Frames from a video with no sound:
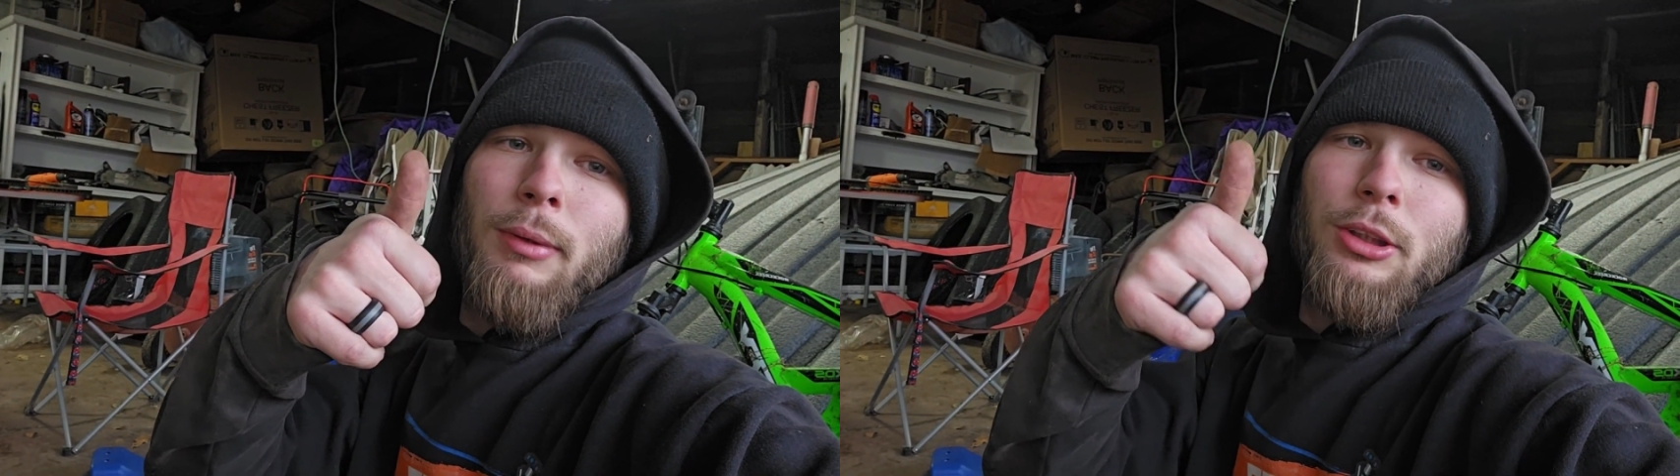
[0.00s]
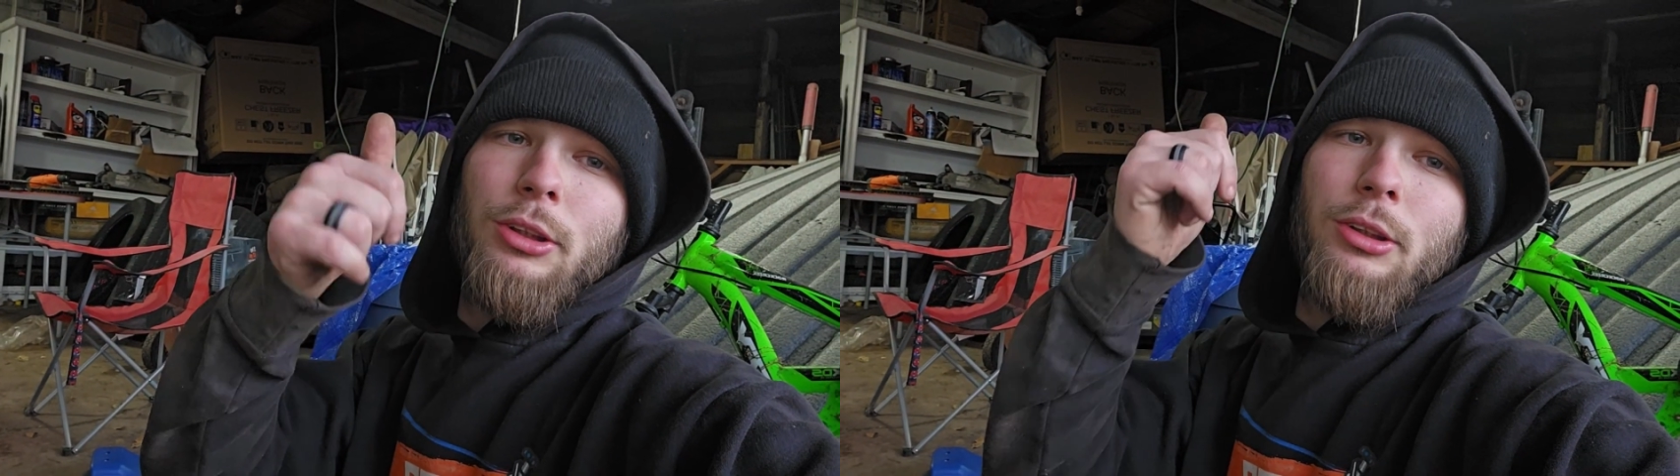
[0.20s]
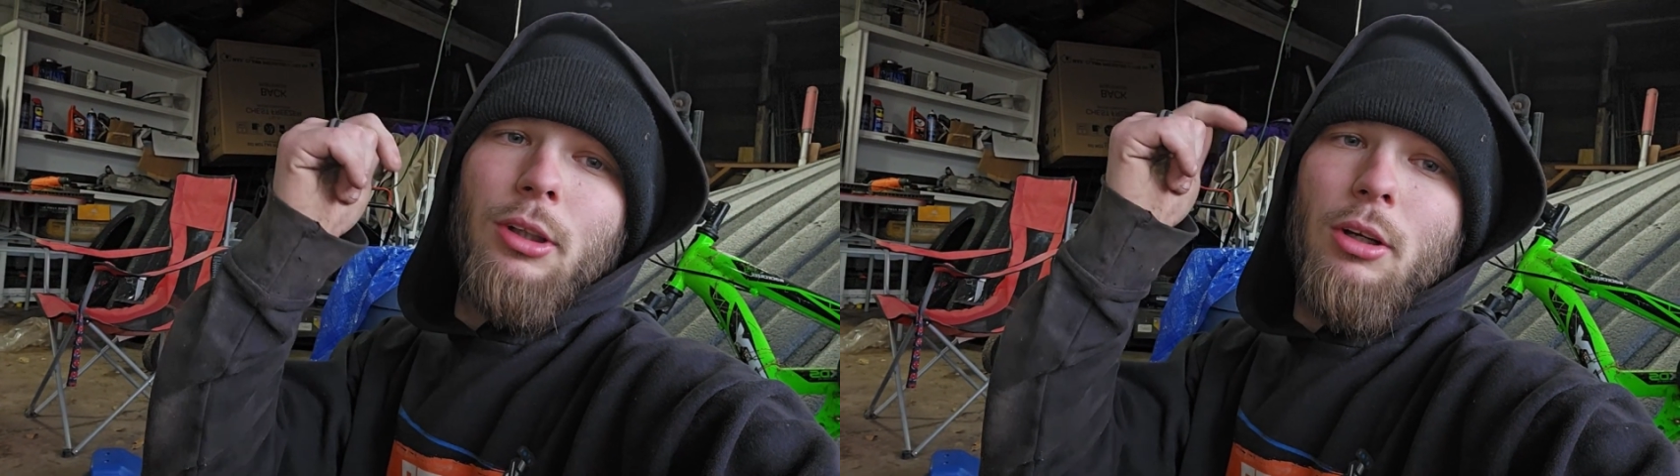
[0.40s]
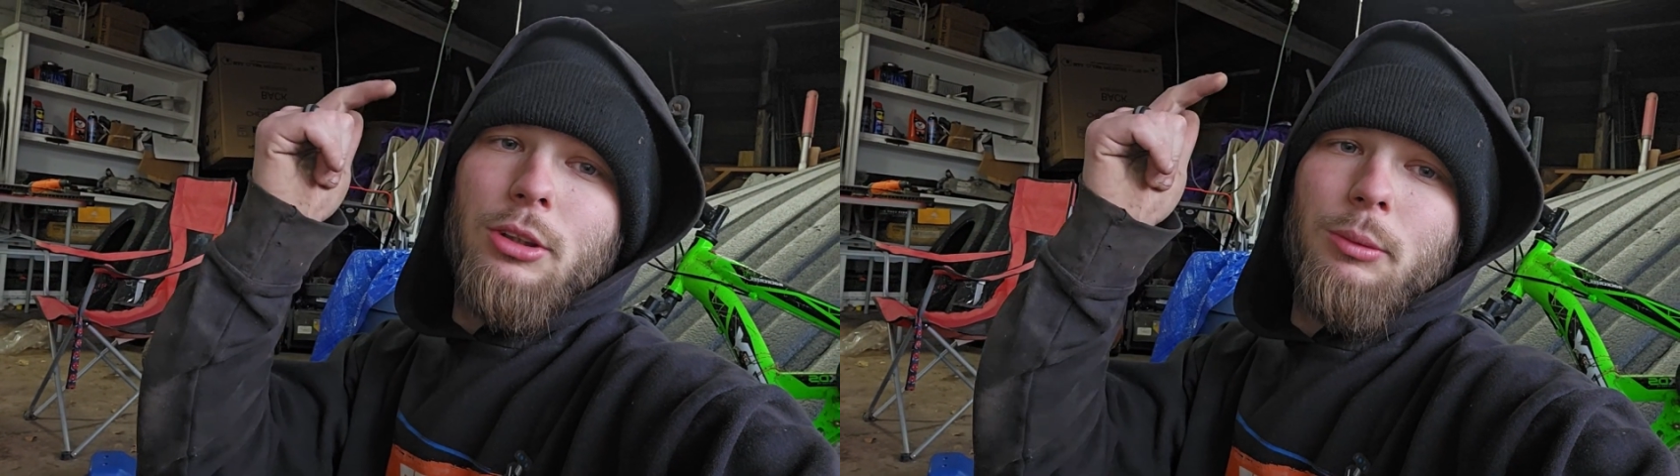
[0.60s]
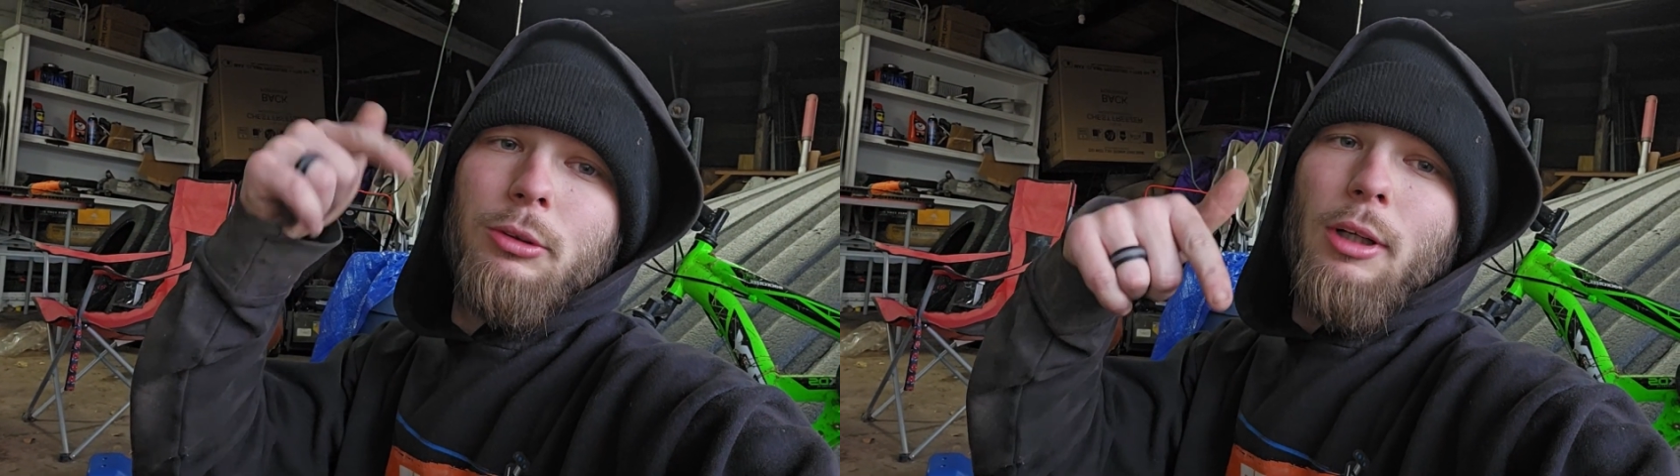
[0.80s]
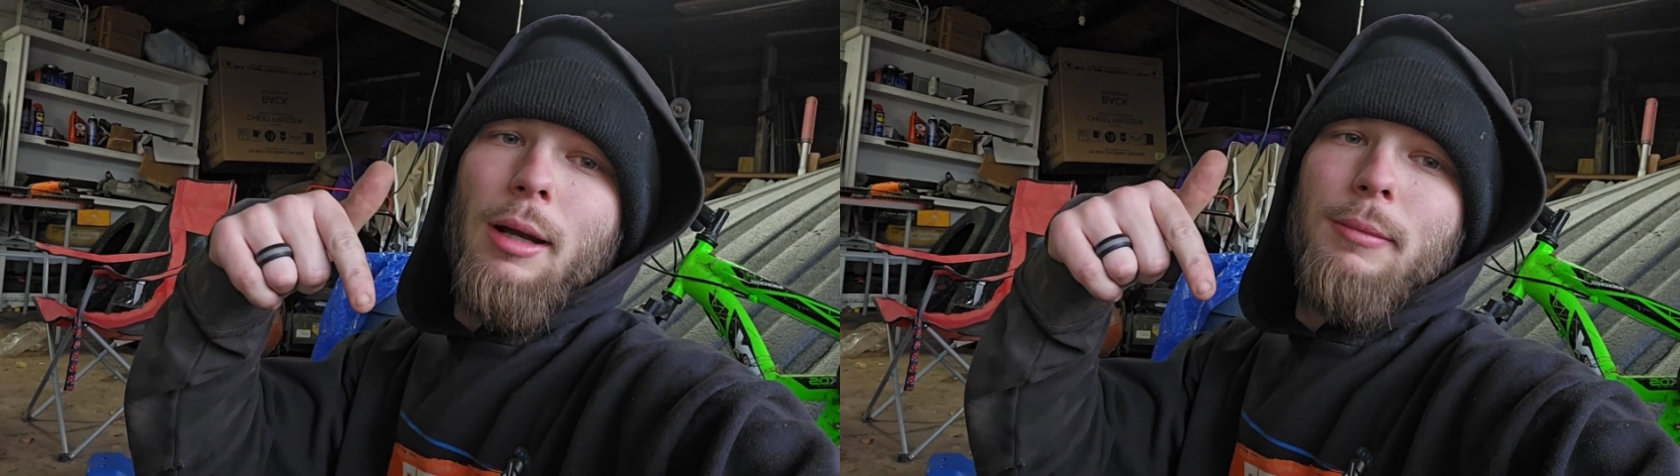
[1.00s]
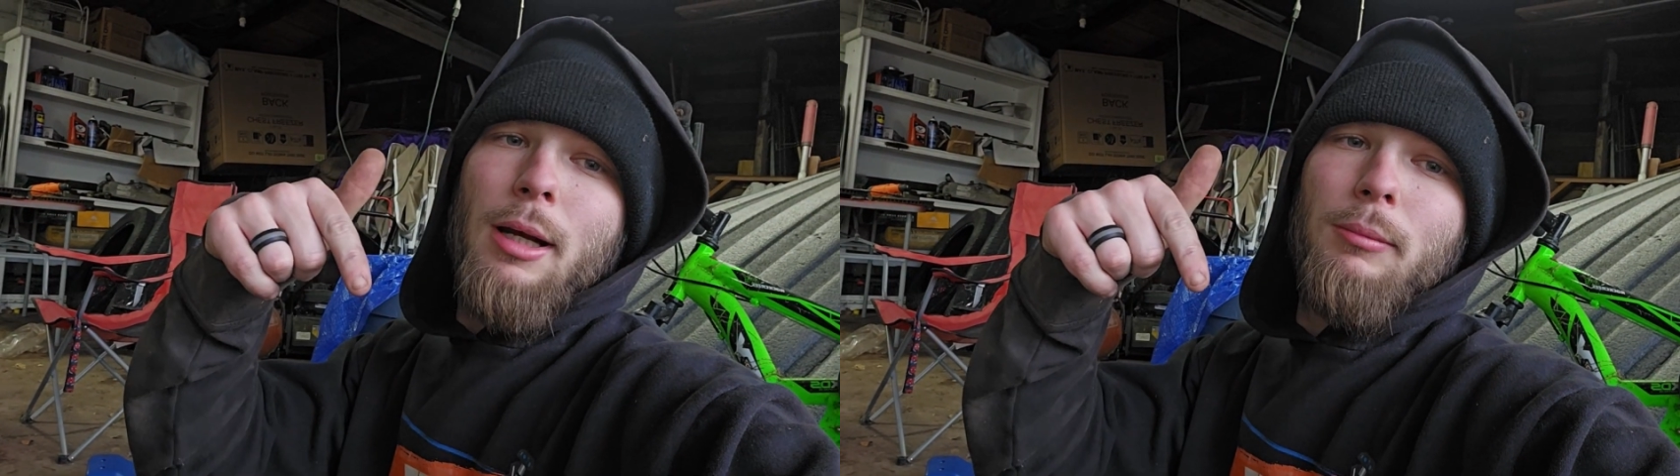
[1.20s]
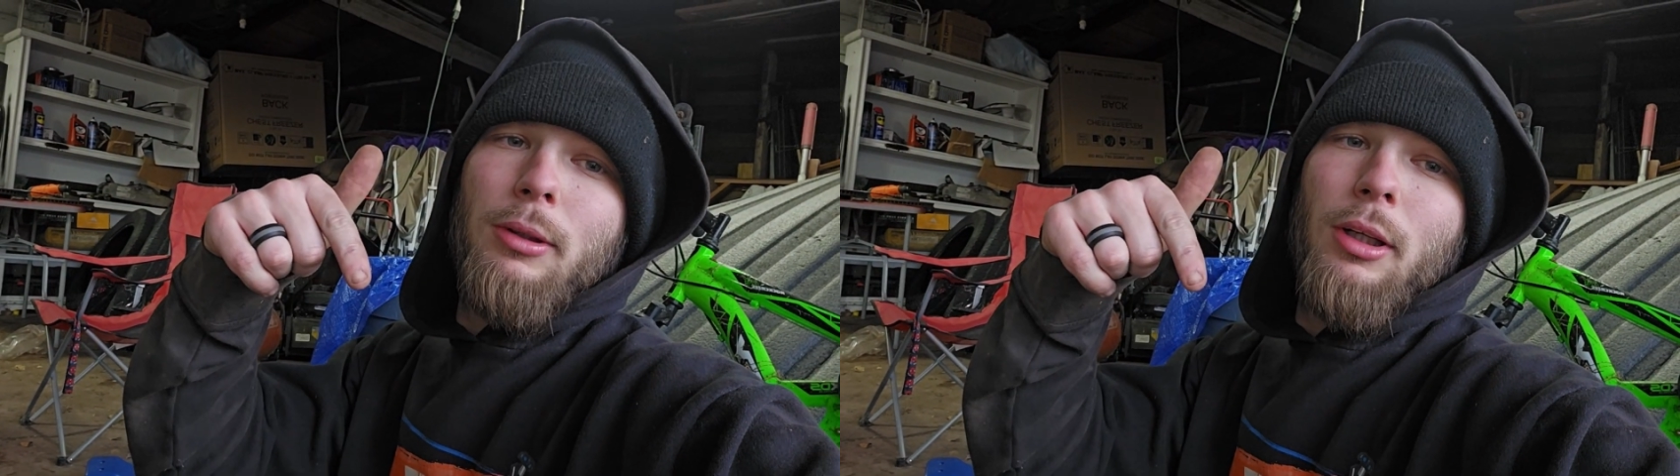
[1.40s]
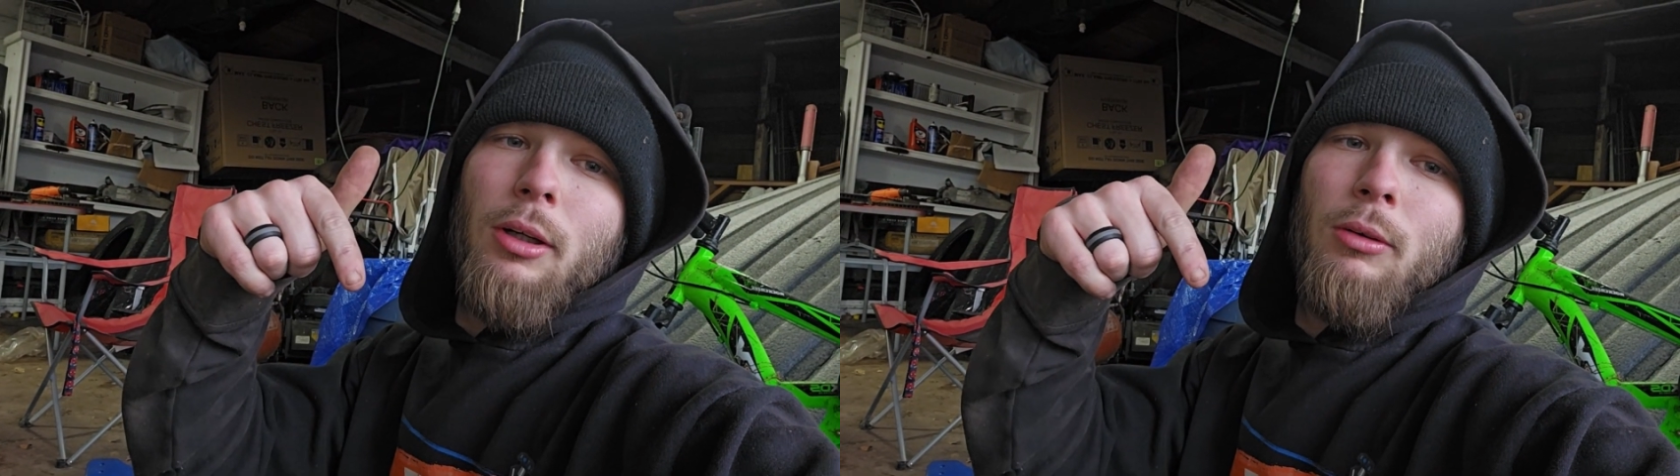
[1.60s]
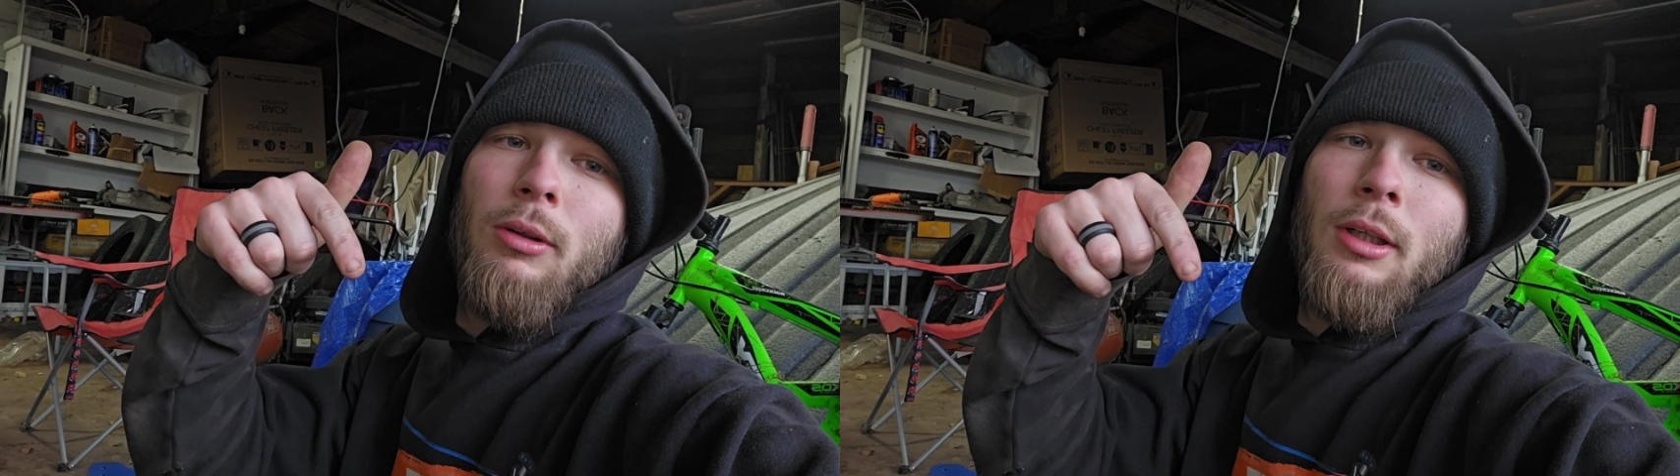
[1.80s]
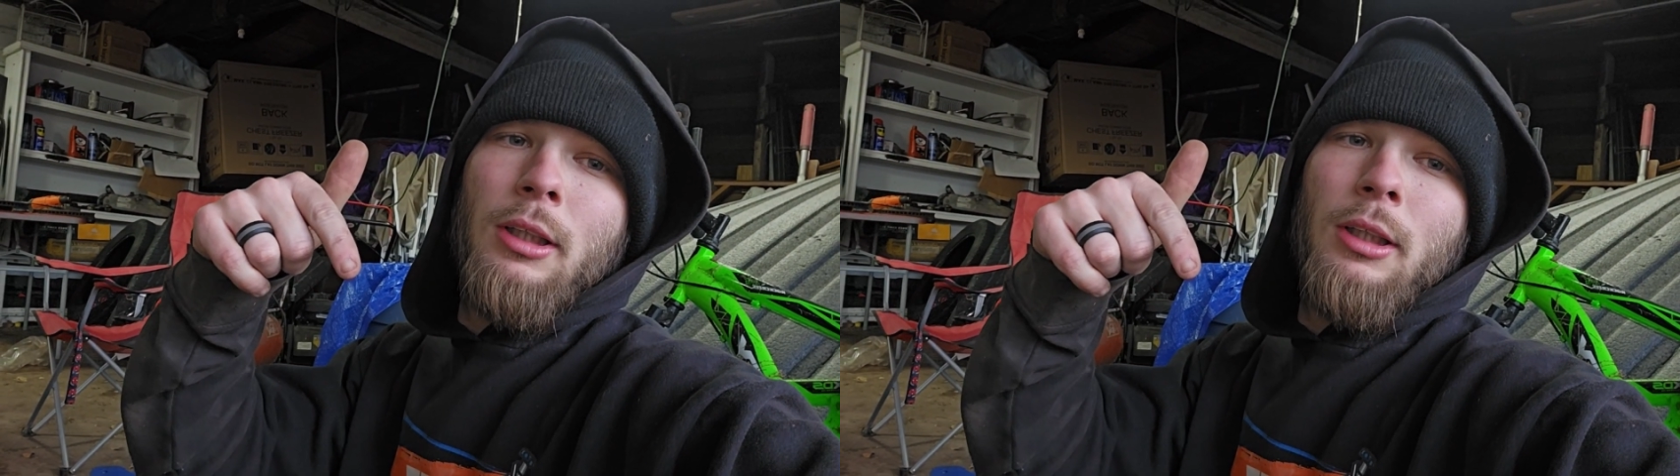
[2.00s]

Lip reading: Make sure you all subscribe down below.